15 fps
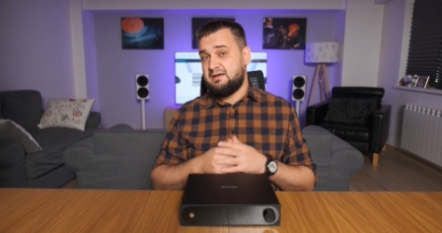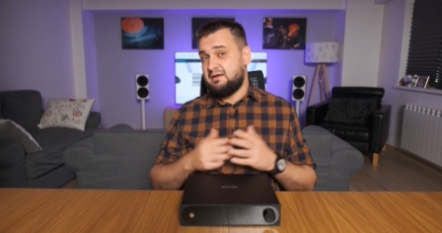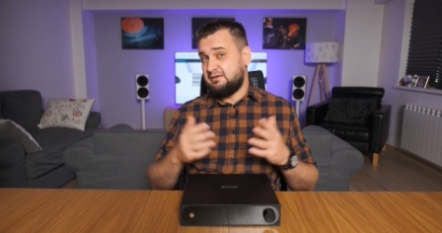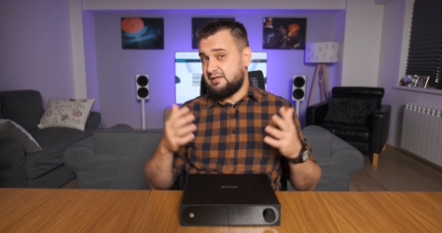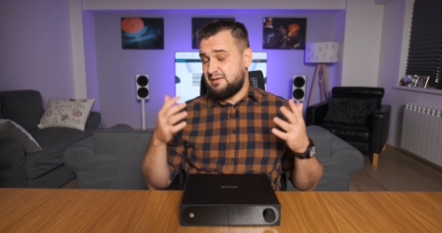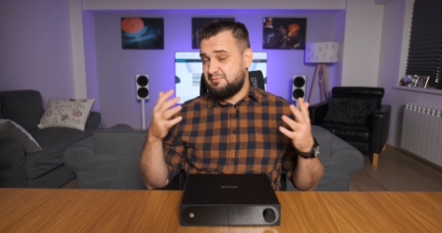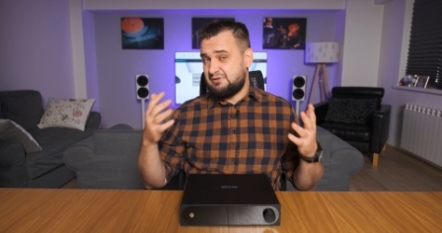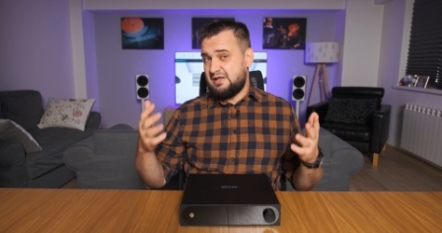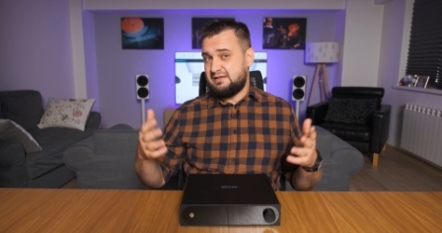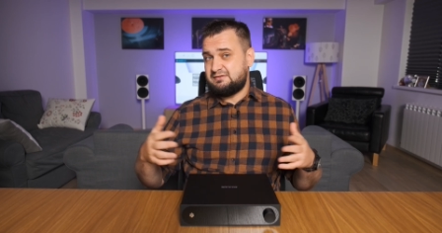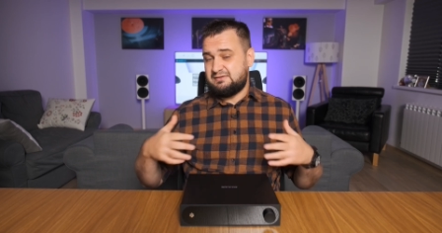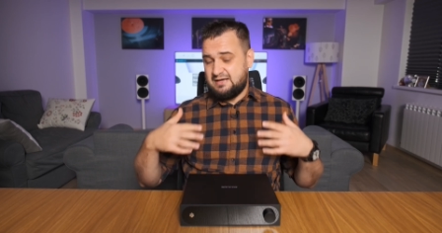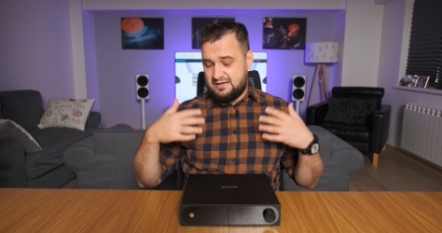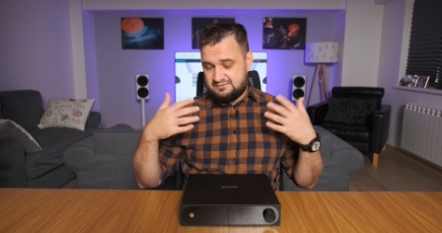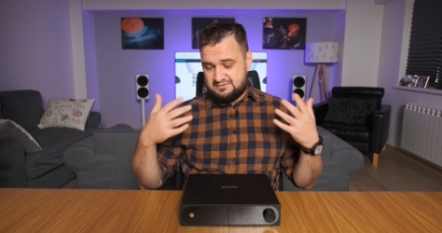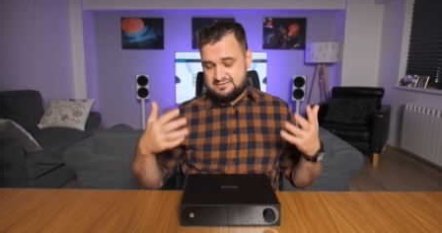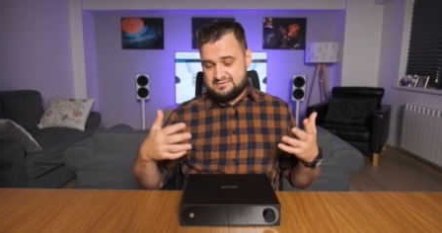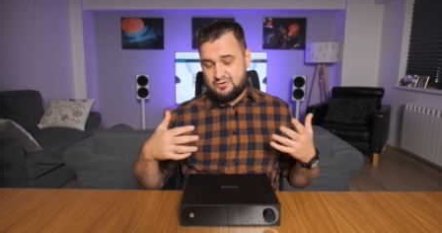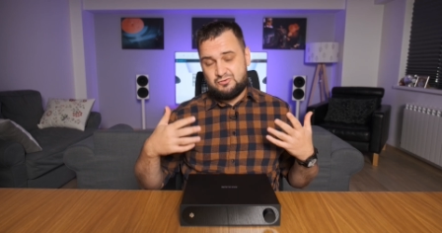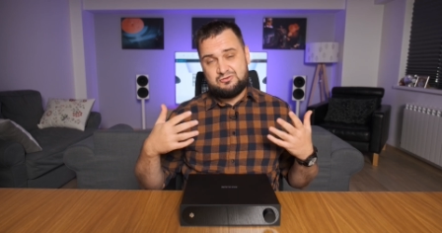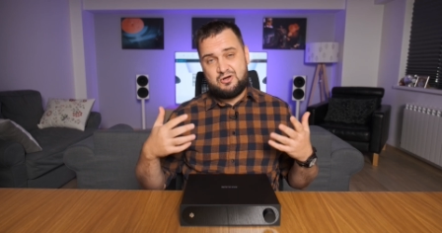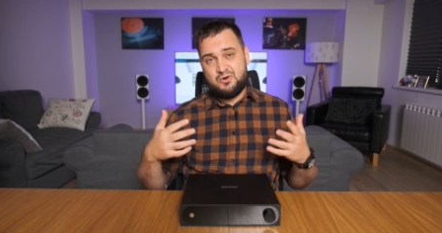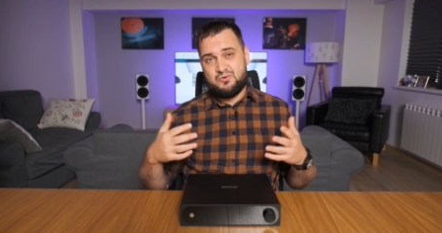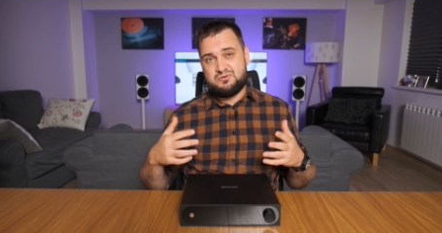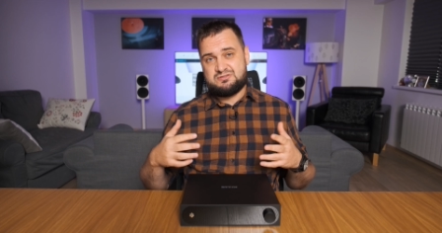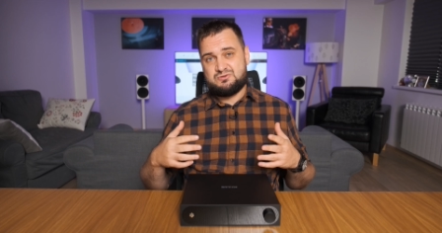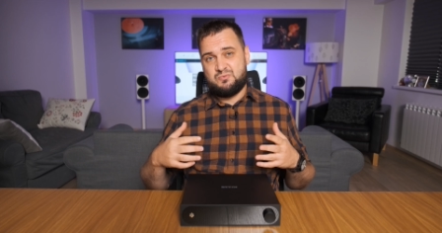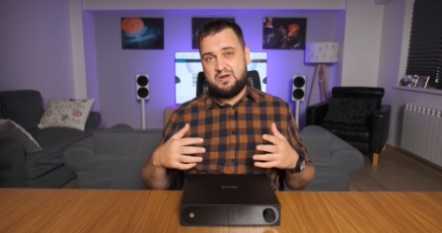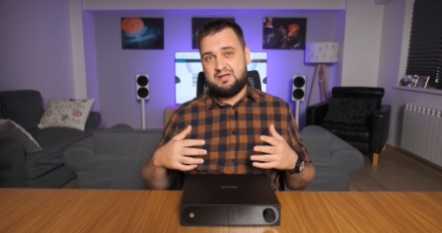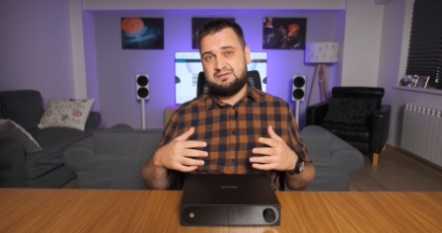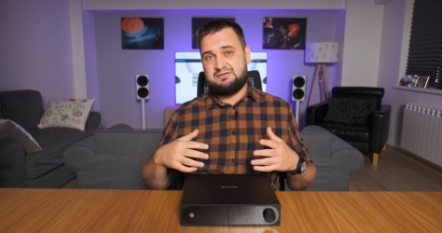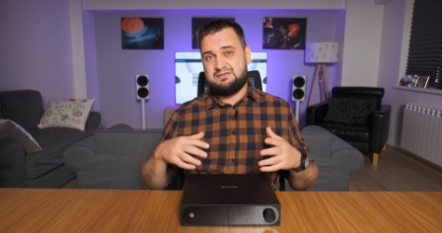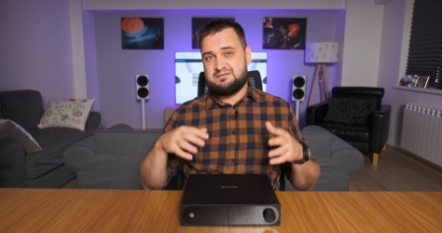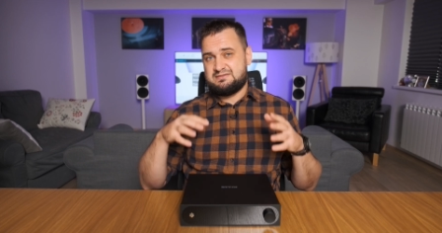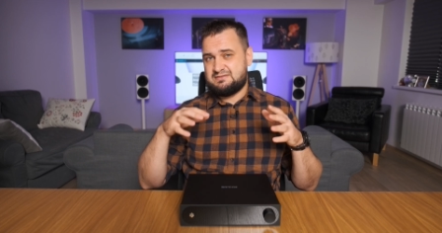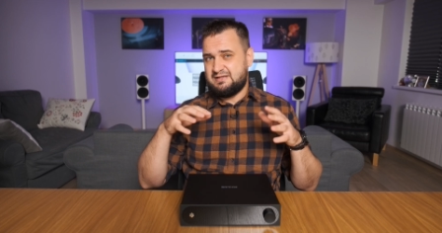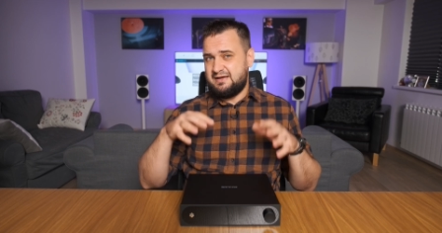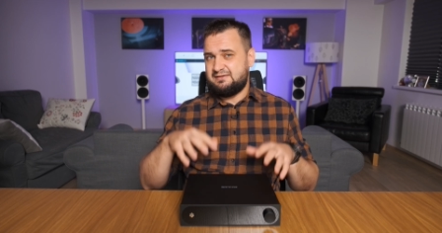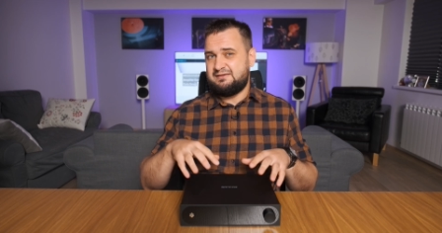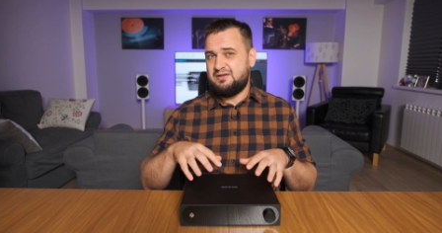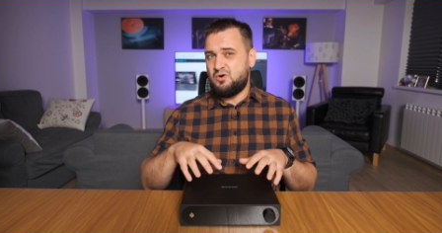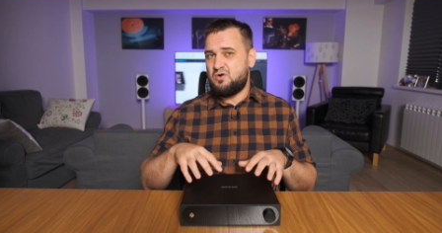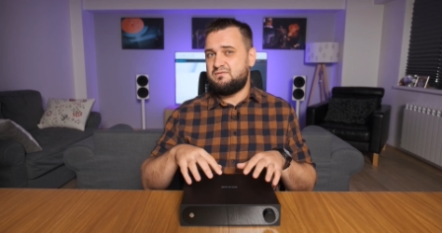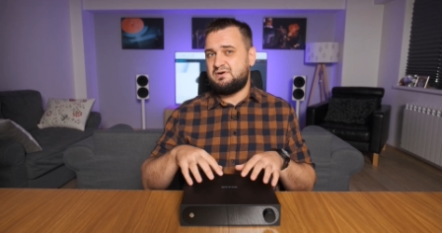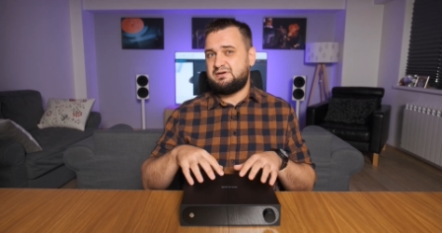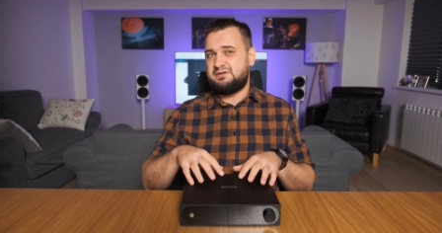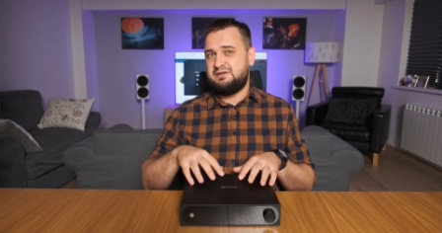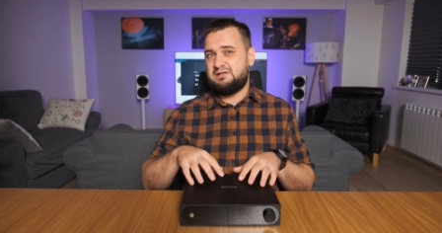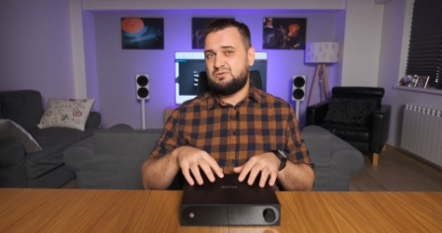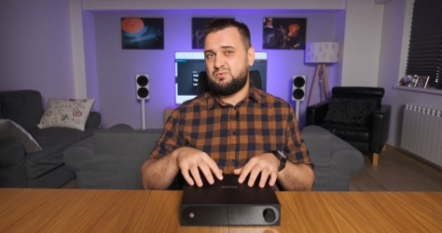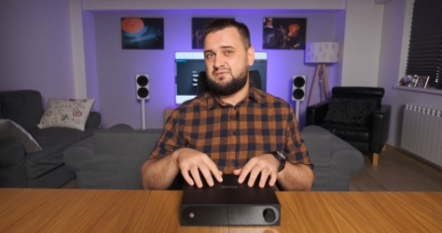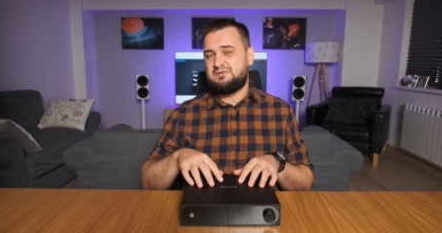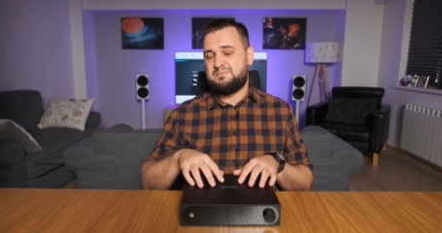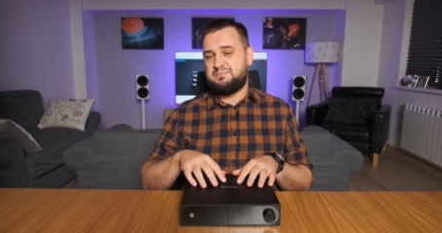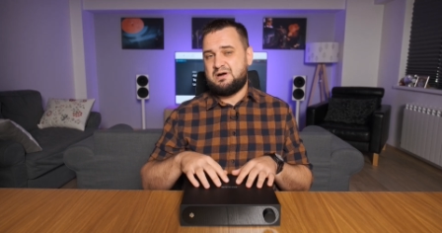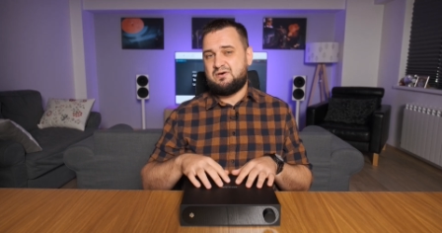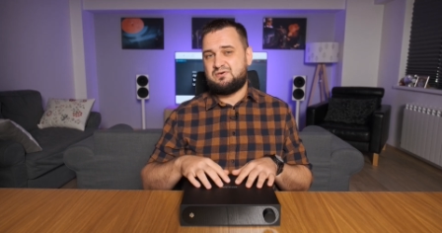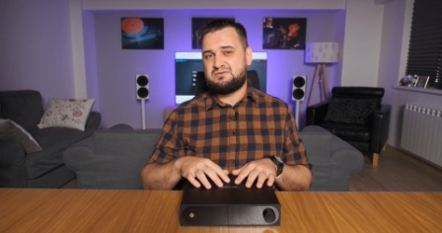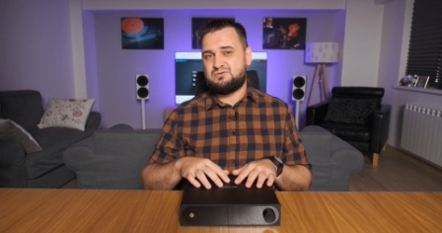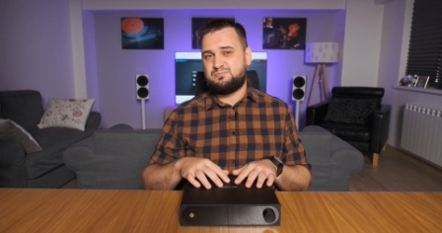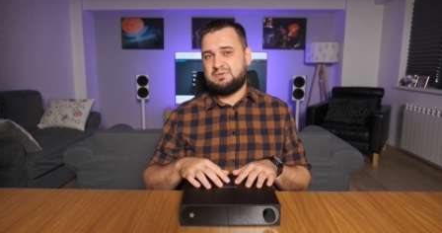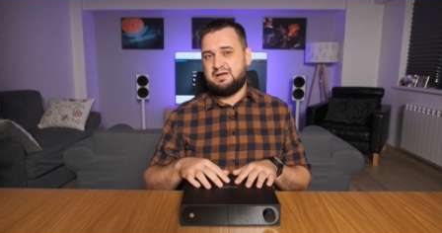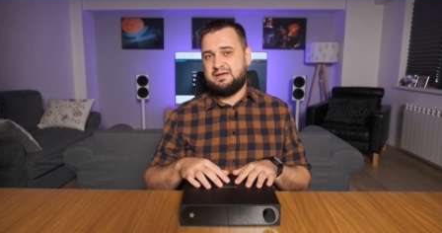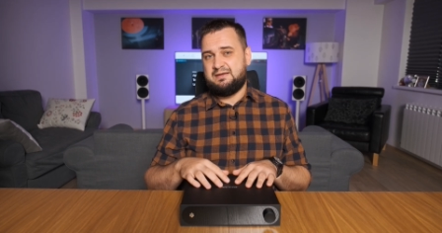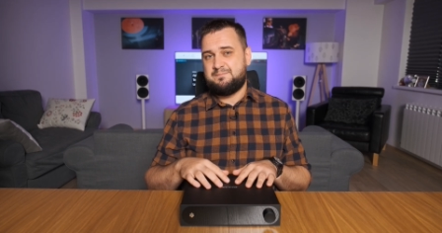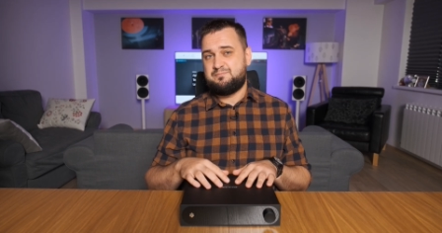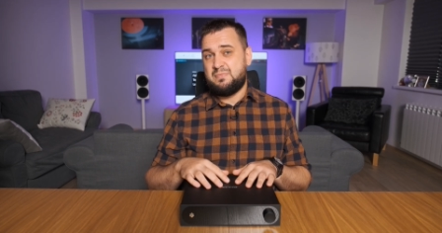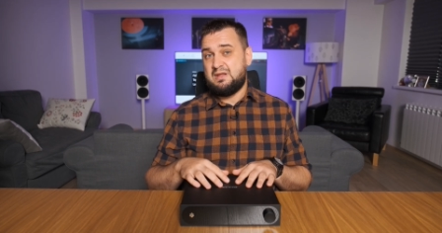And I'm glad that Soncoz went slightly overkill with the power supply.